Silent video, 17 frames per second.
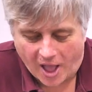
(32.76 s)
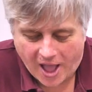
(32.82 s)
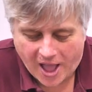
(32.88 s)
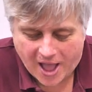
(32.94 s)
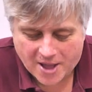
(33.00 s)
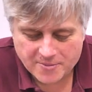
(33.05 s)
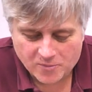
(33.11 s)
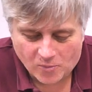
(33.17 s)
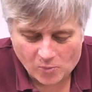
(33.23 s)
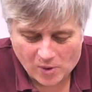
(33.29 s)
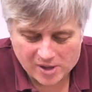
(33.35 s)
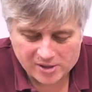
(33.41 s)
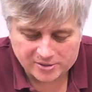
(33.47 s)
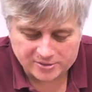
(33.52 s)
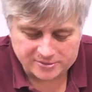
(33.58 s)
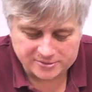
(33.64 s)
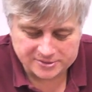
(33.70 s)

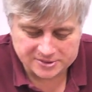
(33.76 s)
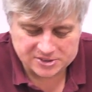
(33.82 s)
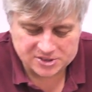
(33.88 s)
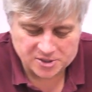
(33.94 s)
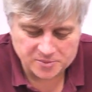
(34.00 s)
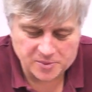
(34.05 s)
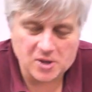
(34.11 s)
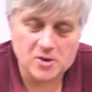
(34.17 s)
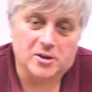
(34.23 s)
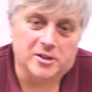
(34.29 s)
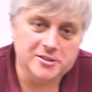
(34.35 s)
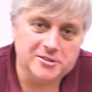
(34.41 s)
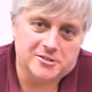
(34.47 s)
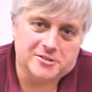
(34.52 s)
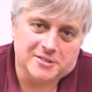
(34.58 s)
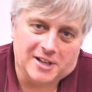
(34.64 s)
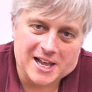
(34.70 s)
Well, to be
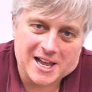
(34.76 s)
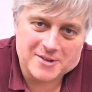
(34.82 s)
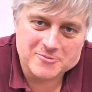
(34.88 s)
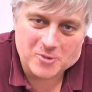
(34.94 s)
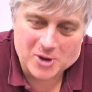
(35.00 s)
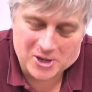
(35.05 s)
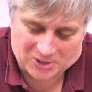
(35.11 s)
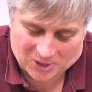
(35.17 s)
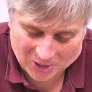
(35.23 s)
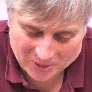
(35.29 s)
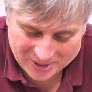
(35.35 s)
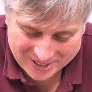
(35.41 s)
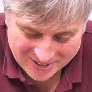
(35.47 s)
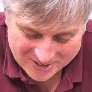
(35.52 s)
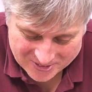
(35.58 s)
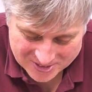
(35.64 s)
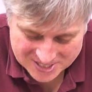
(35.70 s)
honest, we're
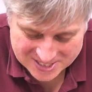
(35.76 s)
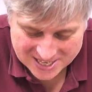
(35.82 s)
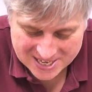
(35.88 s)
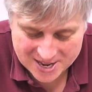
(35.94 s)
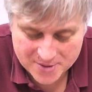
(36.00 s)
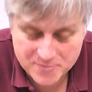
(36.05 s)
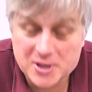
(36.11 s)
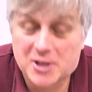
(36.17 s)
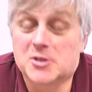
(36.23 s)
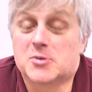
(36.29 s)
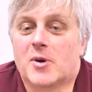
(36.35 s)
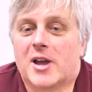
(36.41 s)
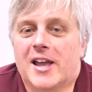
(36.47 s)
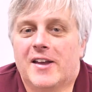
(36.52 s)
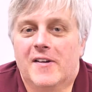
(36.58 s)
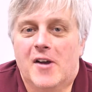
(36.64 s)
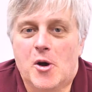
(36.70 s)
doing it on the Sunday because
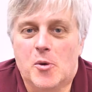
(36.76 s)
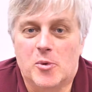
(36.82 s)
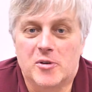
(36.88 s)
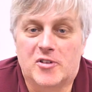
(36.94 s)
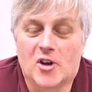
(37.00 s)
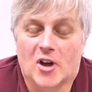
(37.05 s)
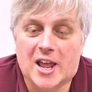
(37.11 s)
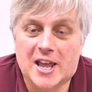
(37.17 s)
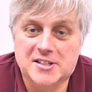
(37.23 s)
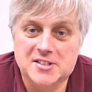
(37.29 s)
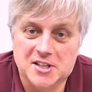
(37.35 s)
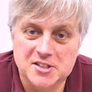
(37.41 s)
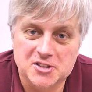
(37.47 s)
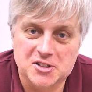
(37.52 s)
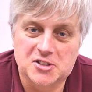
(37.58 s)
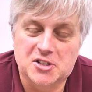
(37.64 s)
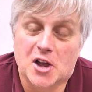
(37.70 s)
we've got
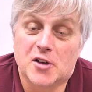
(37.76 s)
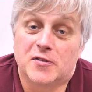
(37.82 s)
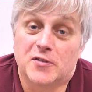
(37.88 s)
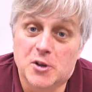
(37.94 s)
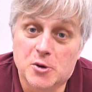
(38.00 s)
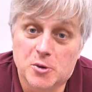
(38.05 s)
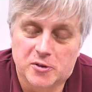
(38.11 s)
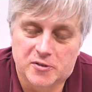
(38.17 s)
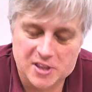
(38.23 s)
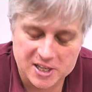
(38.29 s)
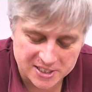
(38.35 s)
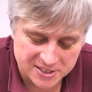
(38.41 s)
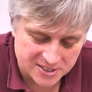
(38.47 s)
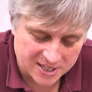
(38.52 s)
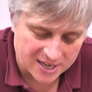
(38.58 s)
access to so few of these.